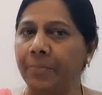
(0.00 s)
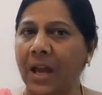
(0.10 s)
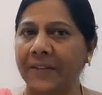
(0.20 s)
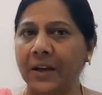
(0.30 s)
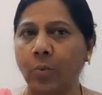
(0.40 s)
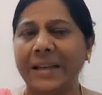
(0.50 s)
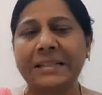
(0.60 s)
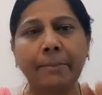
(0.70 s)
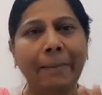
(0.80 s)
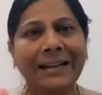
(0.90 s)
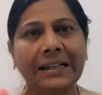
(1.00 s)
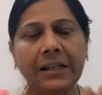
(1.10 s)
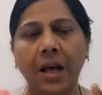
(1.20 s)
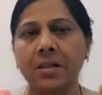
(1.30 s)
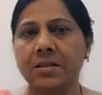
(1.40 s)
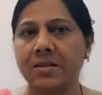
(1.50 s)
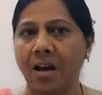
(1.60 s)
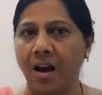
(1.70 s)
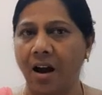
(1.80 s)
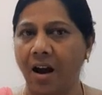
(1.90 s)
Otherwise, metals
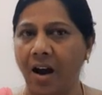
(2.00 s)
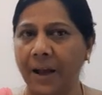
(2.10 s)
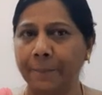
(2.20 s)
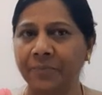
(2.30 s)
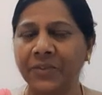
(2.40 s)
are